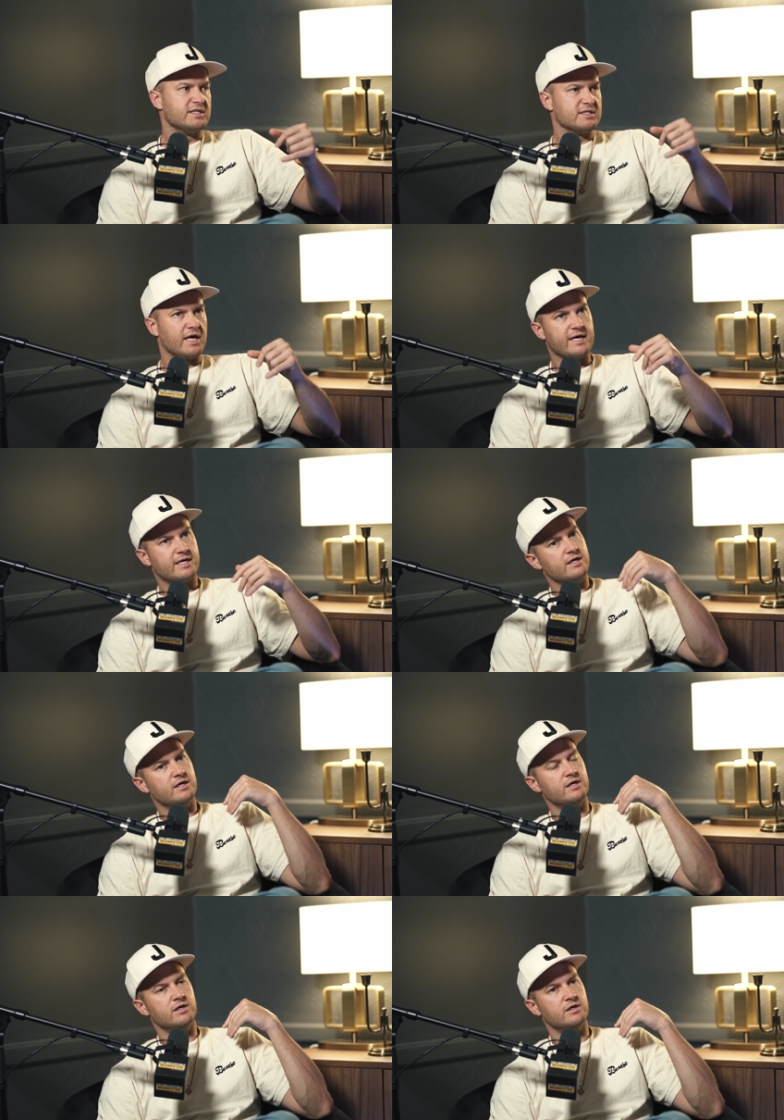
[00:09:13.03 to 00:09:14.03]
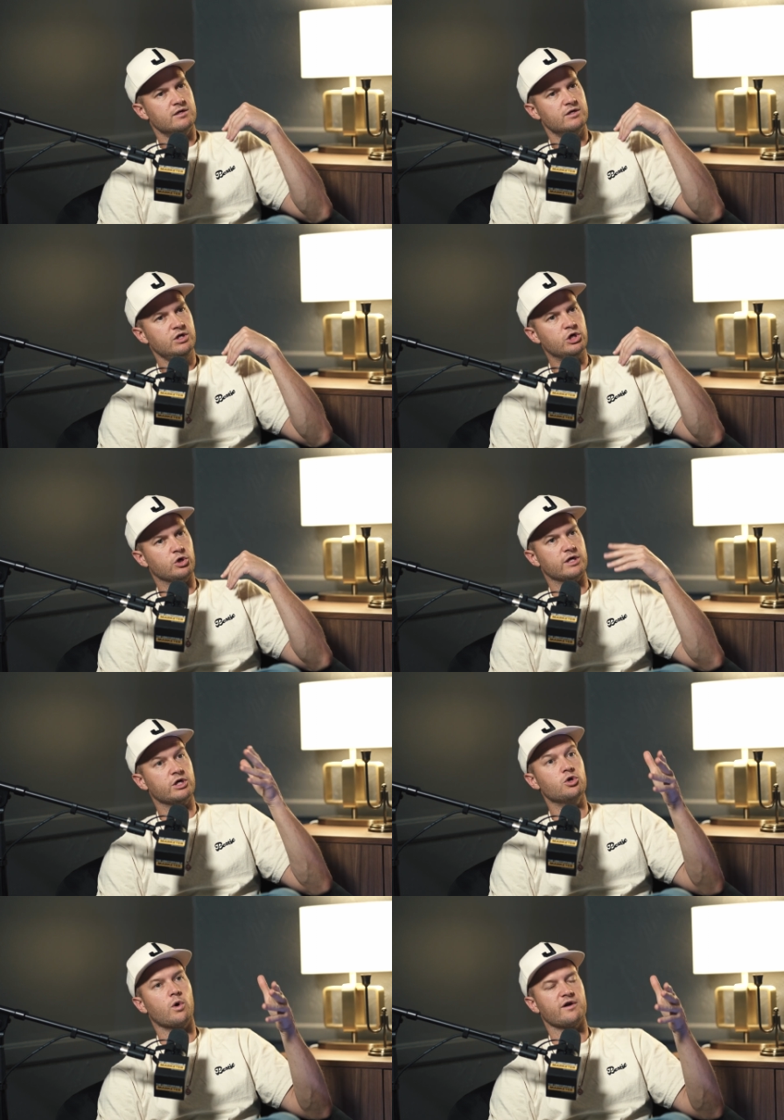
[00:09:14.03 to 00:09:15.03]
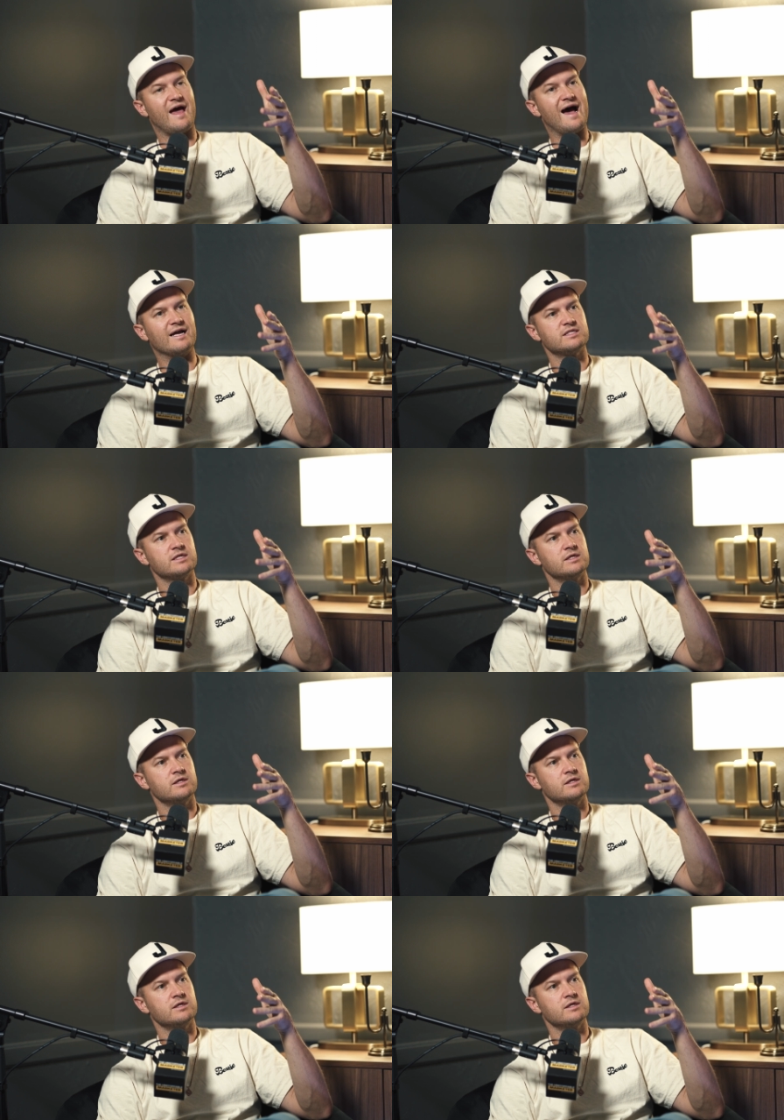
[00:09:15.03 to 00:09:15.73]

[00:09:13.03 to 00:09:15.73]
is like you'll ignore that,